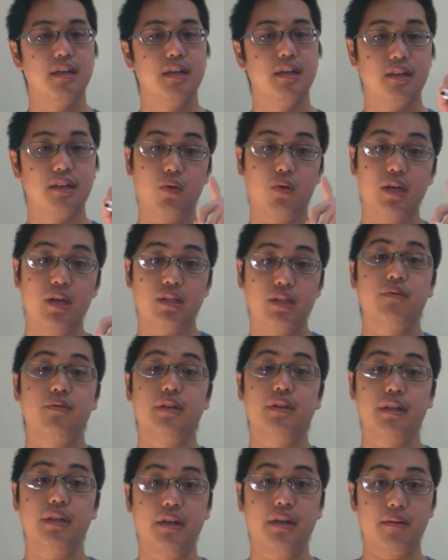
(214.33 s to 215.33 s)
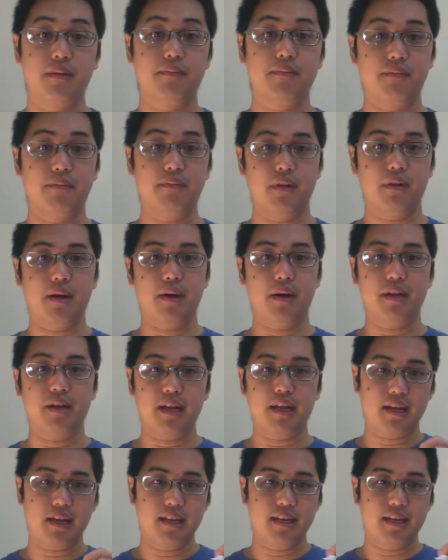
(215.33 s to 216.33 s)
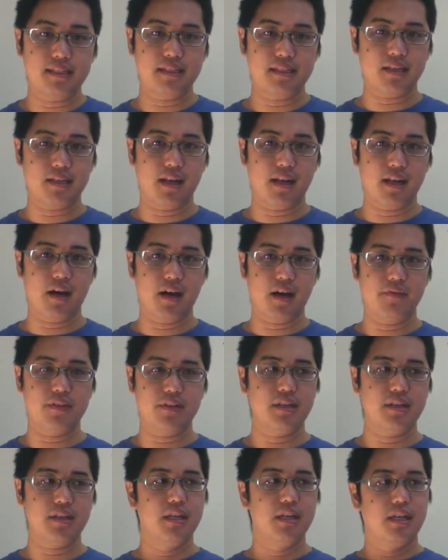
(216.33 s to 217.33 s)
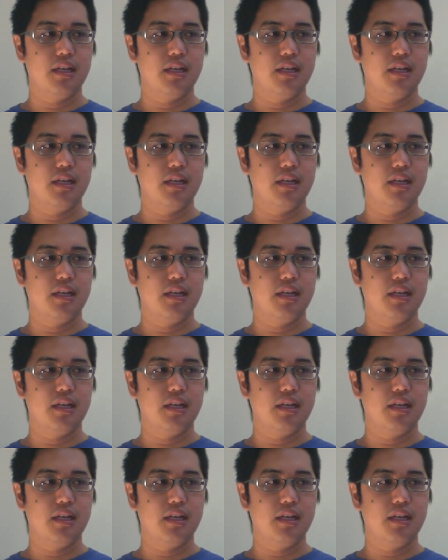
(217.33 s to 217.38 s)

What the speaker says: the question really comes. I guess it's kind of obvious.